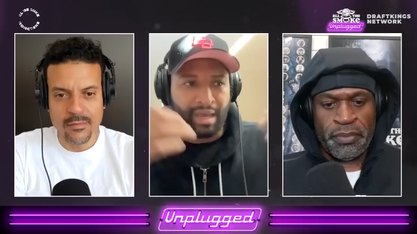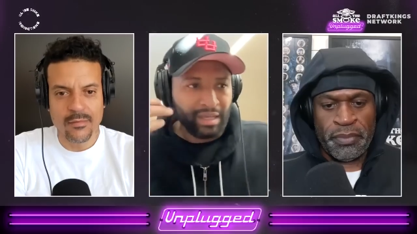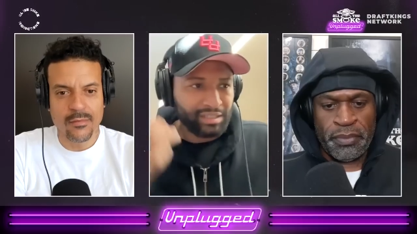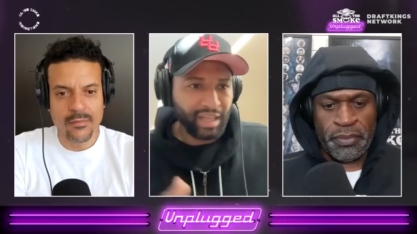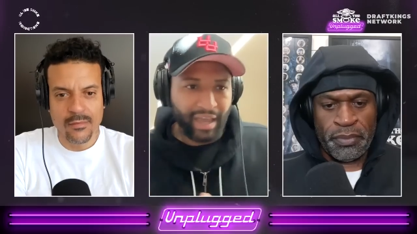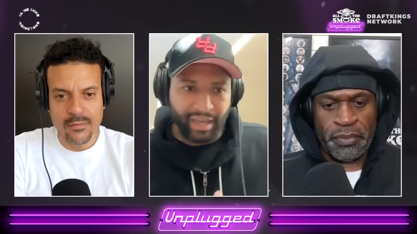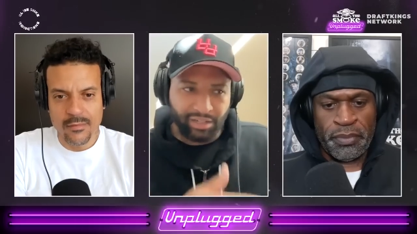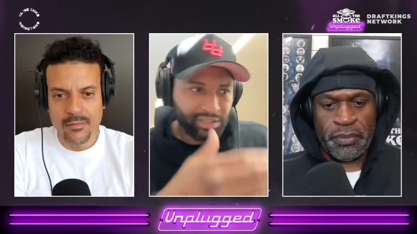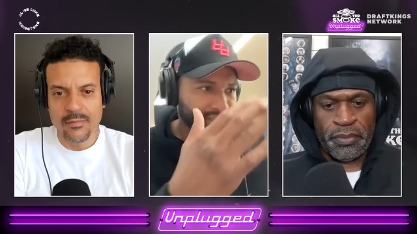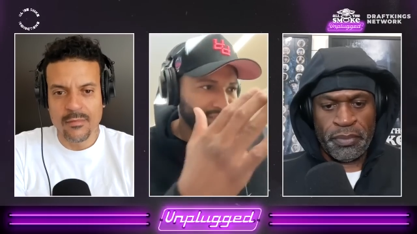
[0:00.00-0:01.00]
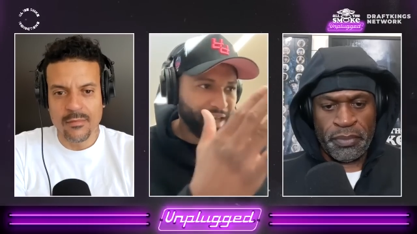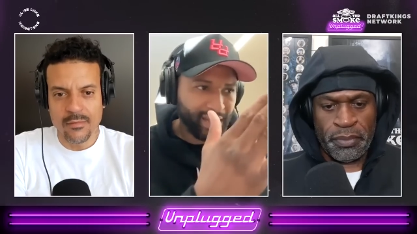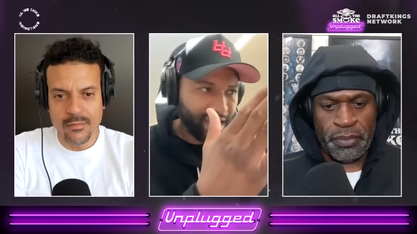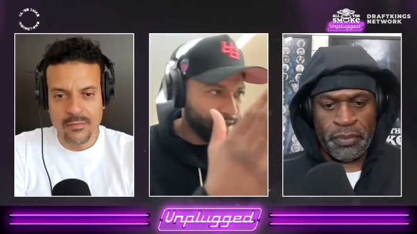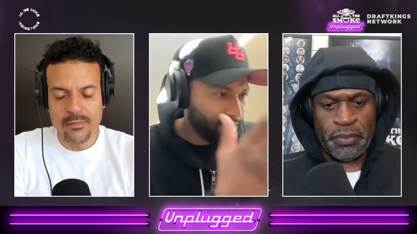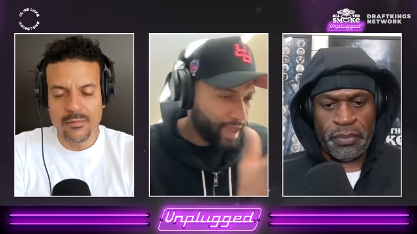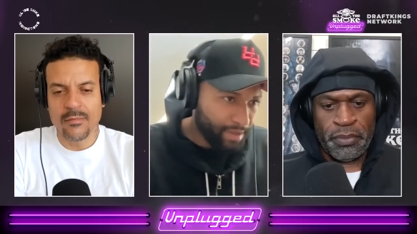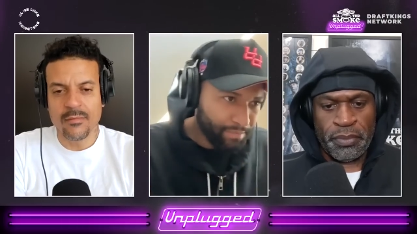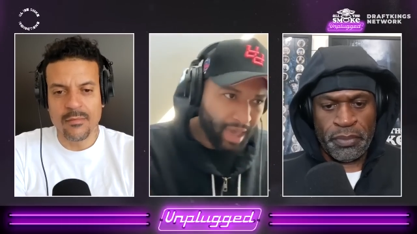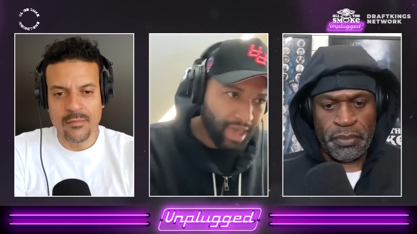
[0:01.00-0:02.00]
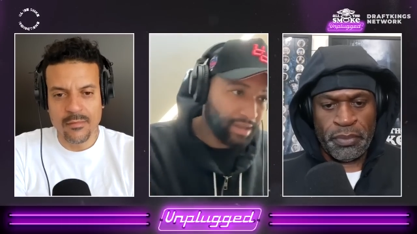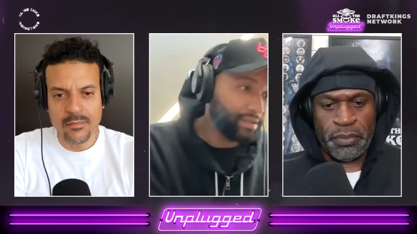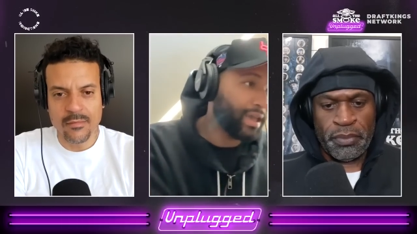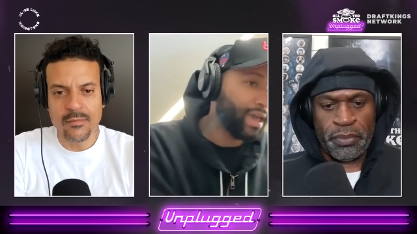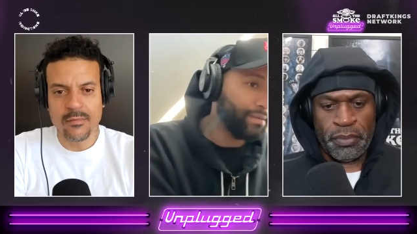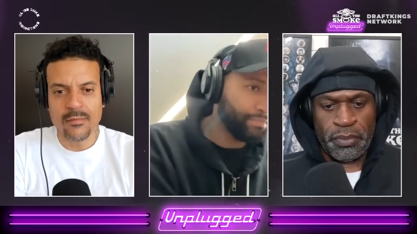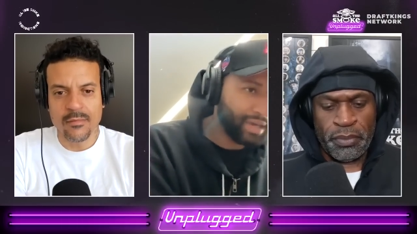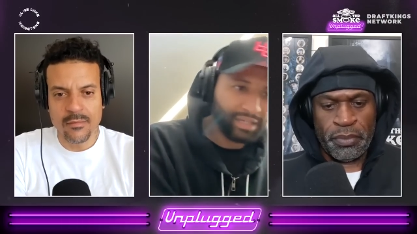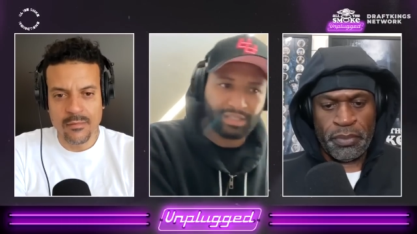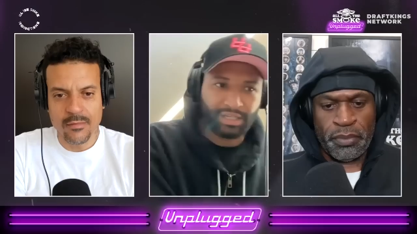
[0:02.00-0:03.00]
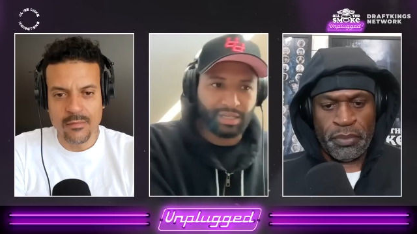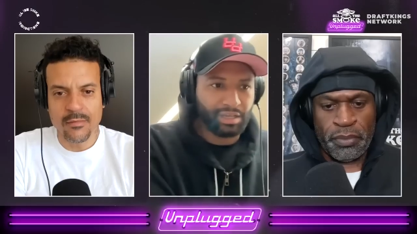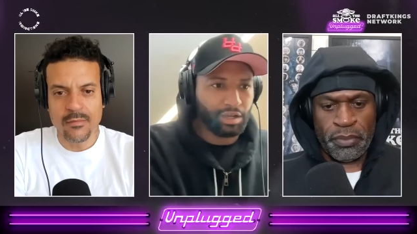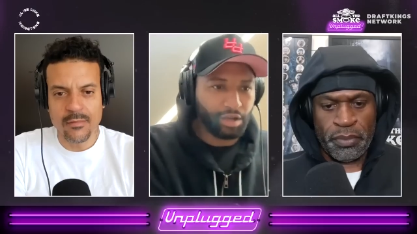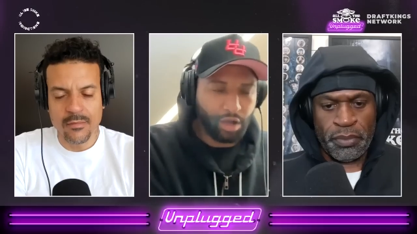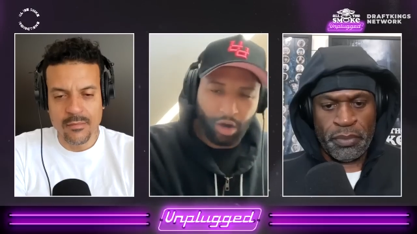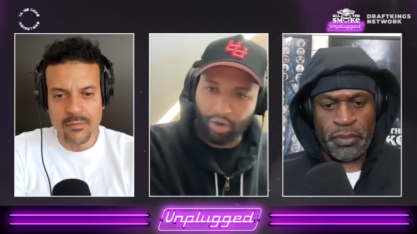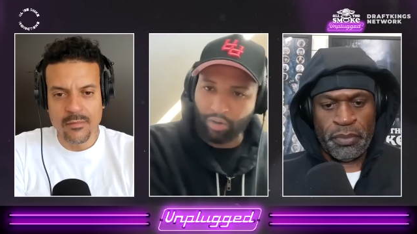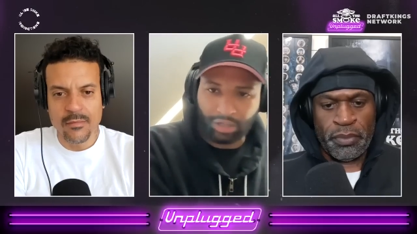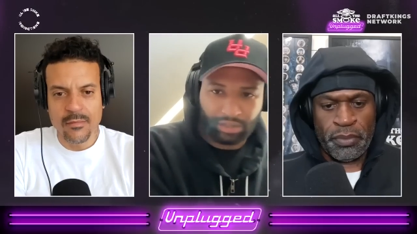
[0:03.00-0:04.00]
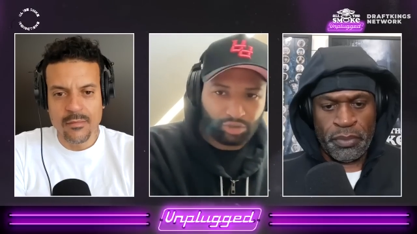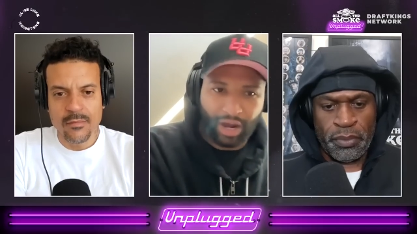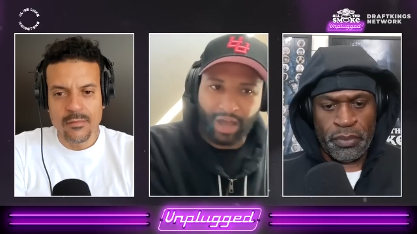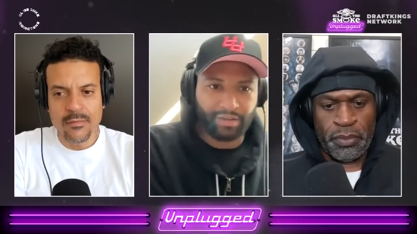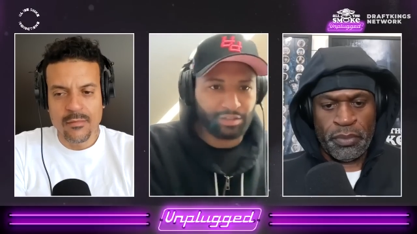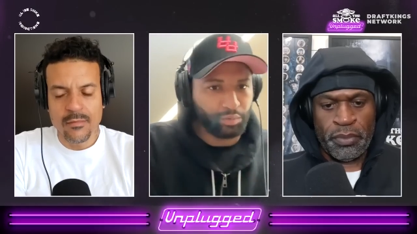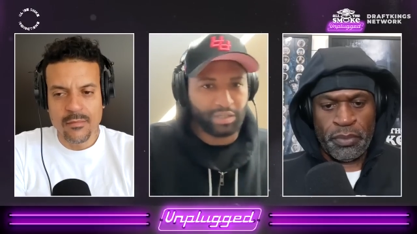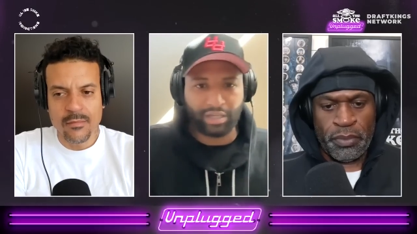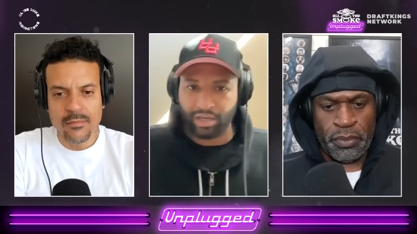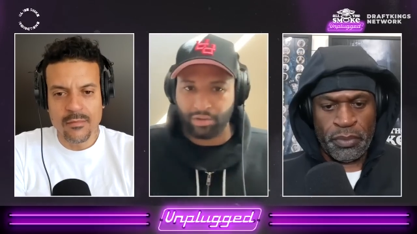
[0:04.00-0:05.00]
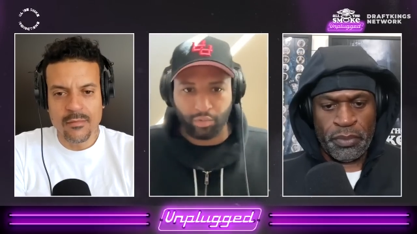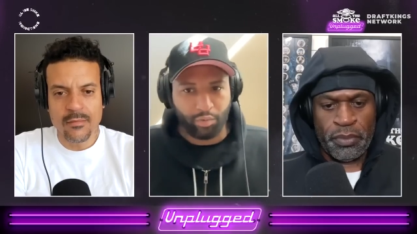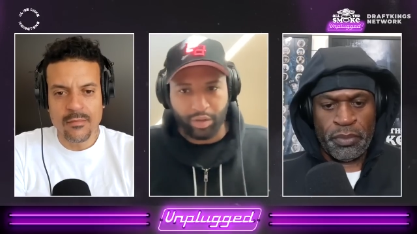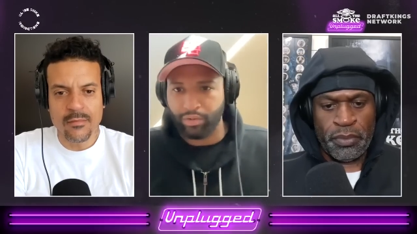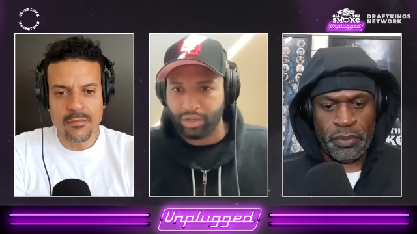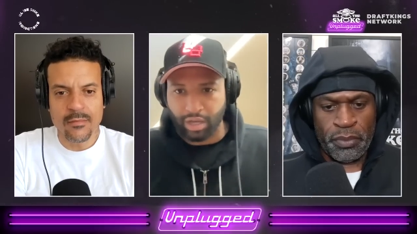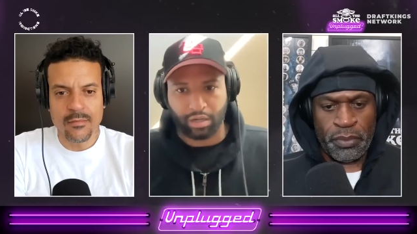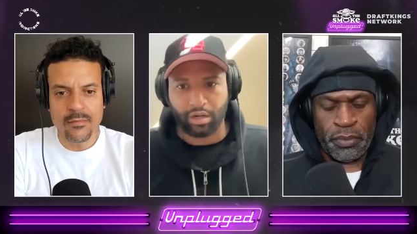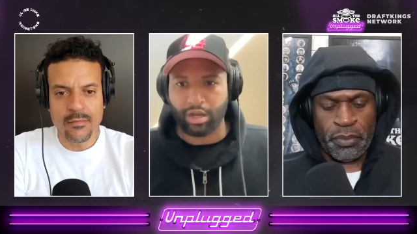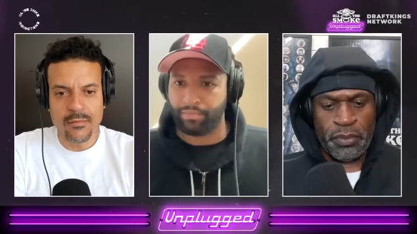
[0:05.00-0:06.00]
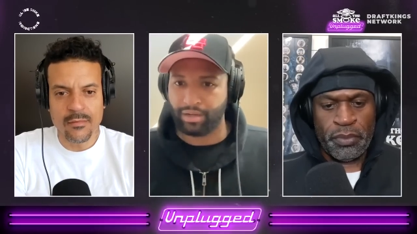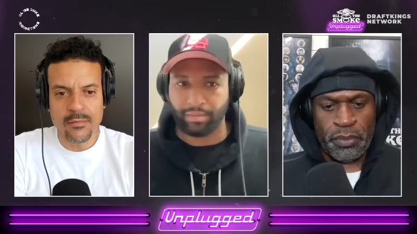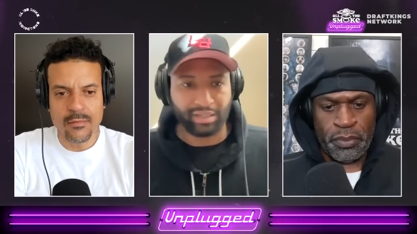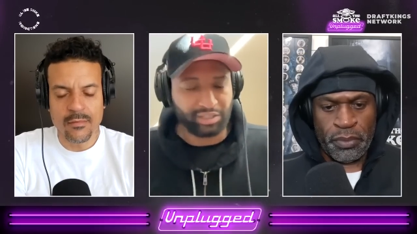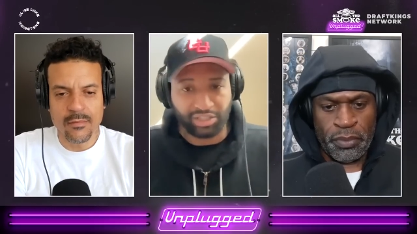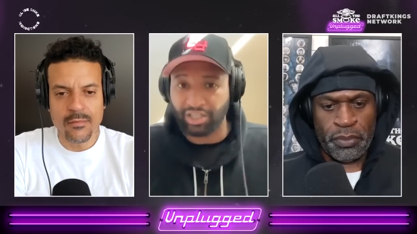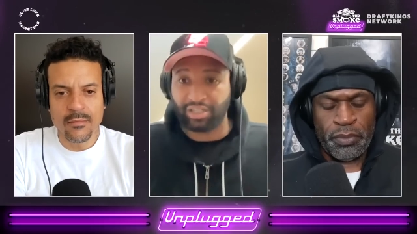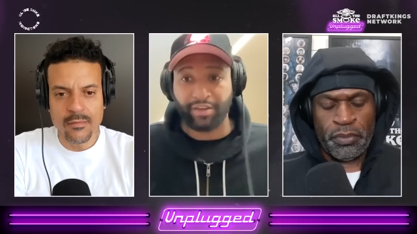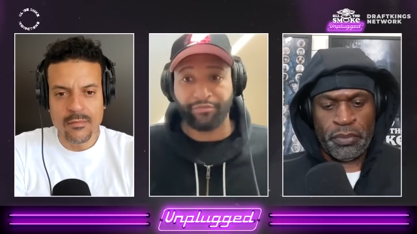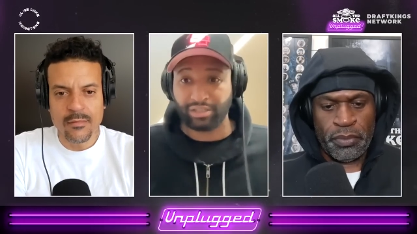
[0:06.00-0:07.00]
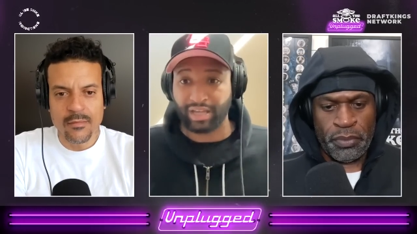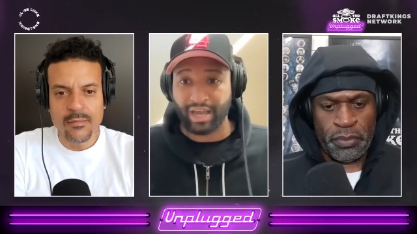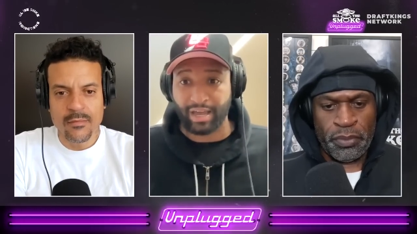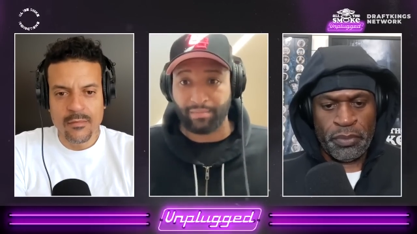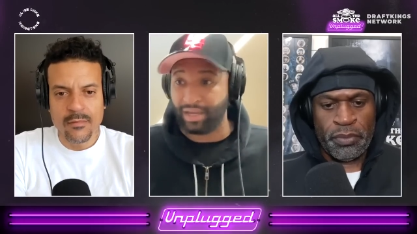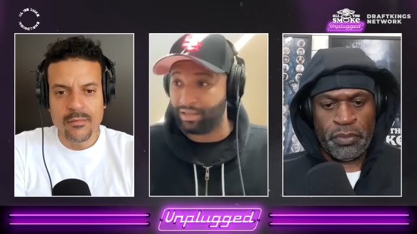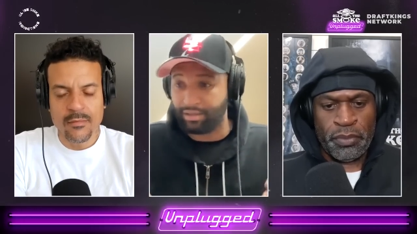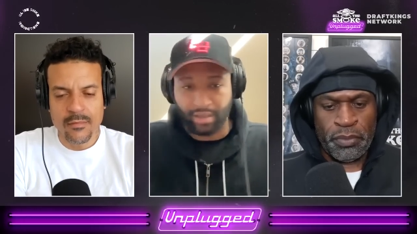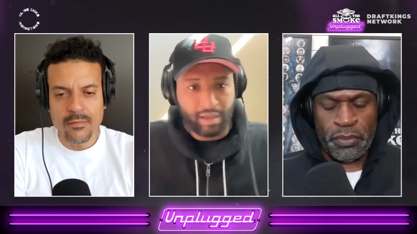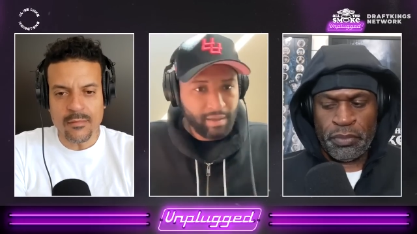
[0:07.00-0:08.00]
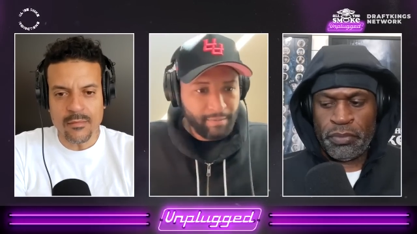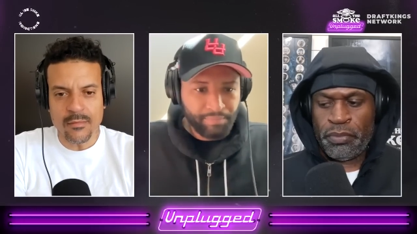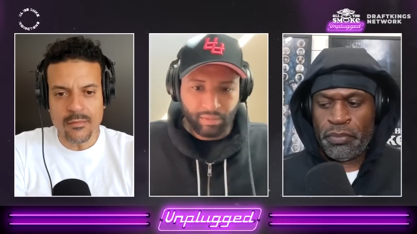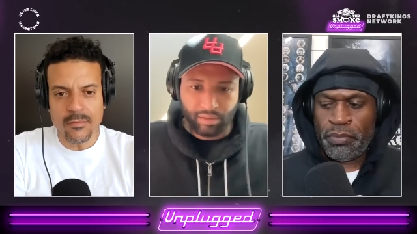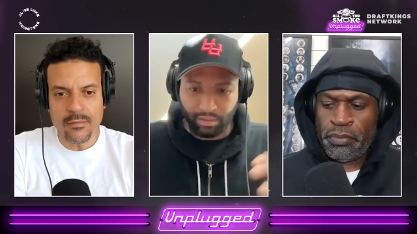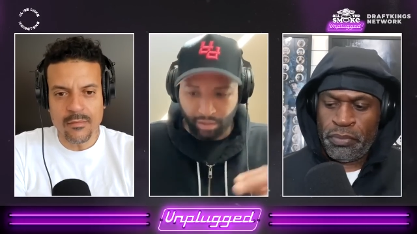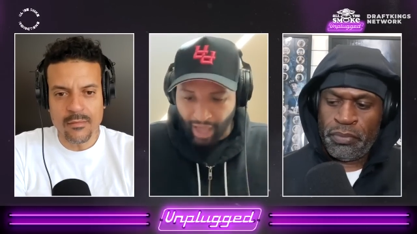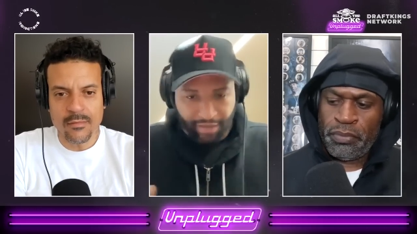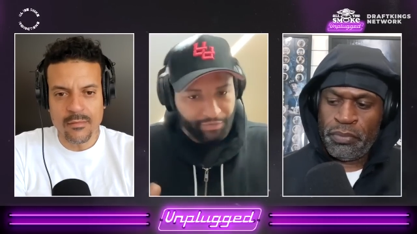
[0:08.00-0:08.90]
Speaker 1: standards and and and and, and ambition and goal and drive as we did when we were younger coming up. It's just a different time and mm-hmm. life